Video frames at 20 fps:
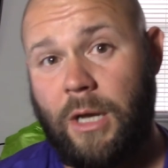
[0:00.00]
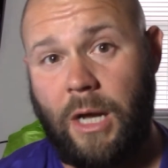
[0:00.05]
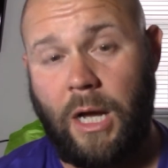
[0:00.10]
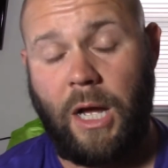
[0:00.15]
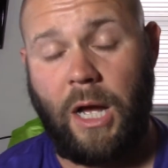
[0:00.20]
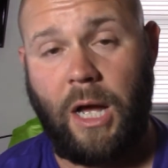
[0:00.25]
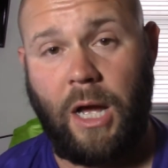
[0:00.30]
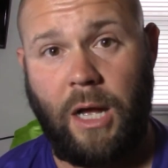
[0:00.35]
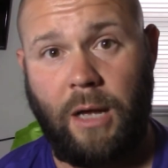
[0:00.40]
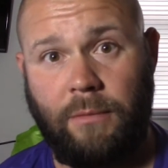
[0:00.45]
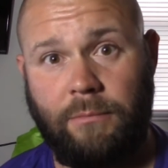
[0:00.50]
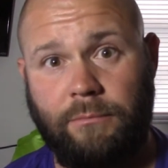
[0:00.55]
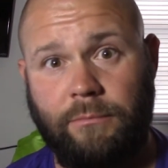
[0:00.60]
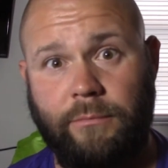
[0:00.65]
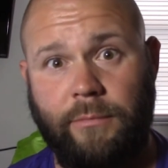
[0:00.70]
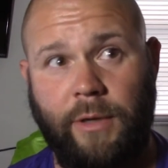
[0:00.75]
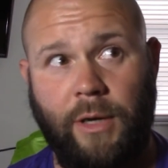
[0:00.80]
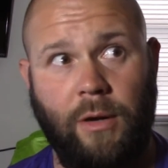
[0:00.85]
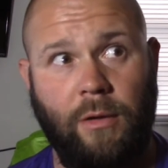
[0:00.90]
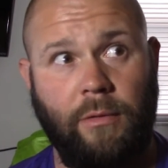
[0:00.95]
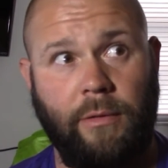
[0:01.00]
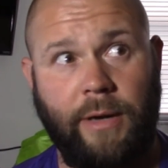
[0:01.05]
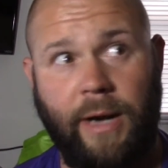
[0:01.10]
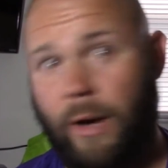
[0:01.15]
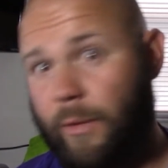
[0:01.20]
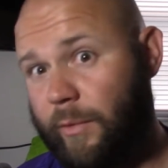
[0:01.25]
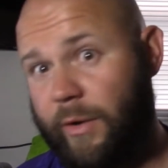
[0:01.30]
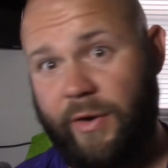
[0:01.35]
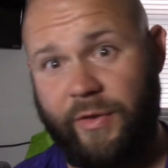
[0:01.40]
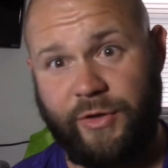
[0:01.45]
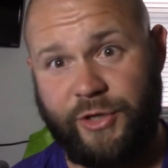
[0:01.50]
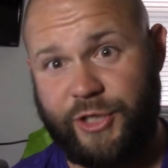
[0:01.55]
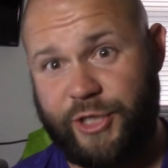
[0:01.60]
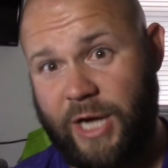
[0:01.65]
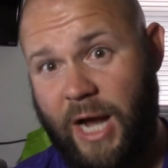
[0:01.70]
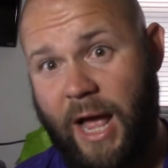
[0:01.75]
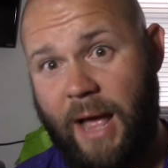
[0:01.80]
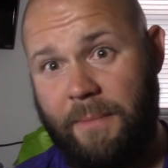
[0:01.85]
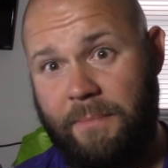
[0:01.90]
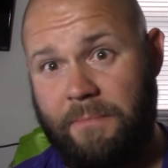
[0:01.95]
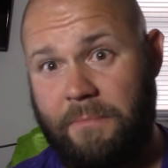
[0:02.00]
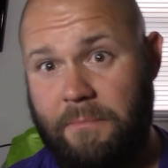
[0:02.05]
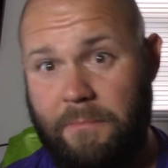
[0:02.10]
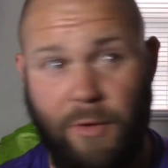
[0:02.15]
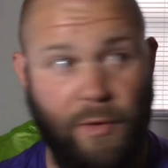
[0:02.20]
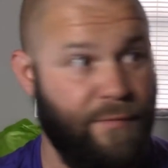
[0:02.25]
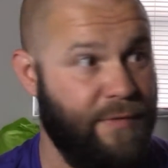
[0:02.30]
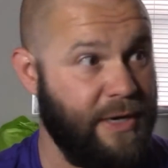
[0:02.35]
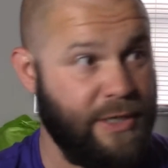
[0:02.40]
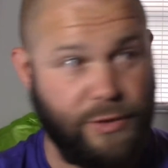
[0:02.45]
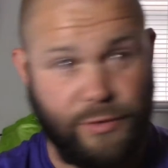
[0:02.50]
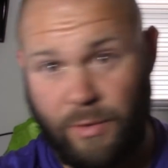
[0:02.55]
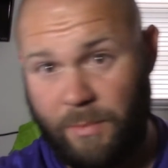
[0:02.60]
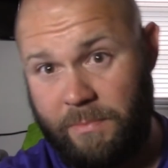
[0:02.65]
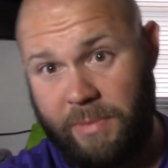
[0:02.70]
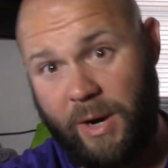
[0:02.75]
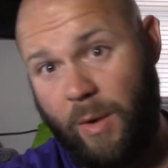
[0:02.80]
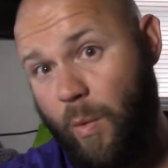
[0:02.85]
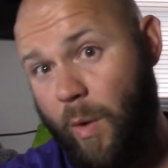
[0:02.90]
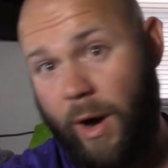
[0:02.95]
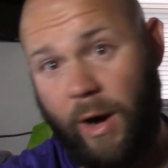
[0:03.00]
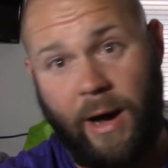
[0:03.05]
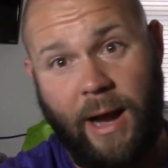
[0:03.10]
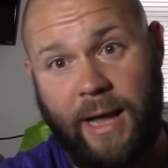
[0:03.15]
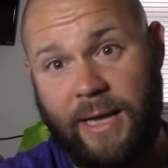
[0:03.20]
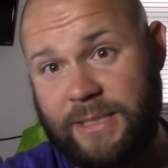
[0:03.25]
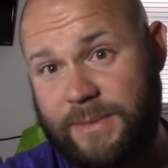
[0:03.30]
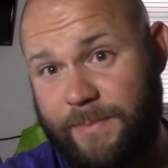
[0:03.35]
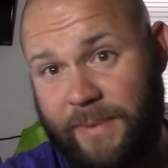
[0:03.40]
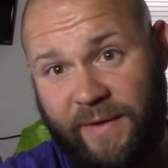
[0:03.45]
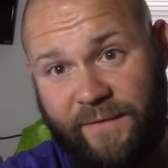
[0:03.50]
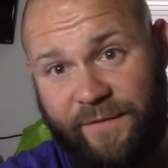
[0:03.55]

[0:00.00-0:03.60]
You know, got rid of the shop, moved into a big warehouse, big